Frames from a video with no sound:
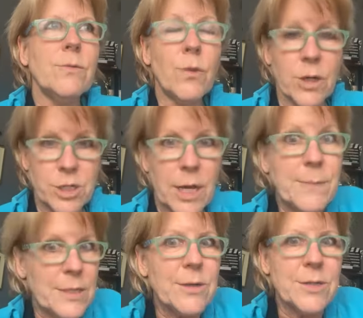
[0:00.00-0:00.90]

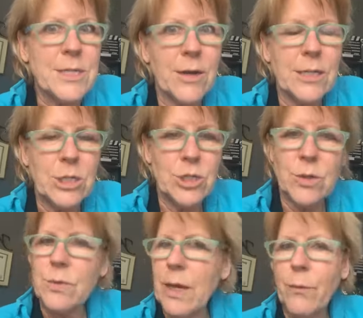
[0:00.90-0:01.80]
workshops that are starting in
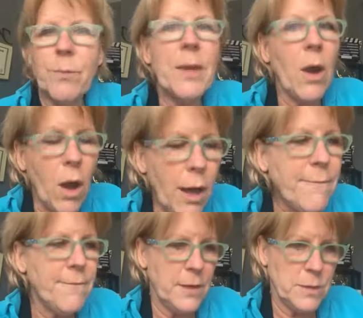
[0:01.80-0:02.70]
June that will be off
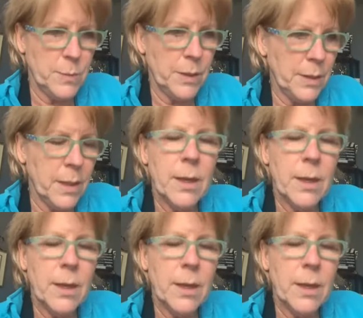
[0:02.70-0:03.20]
Facebook.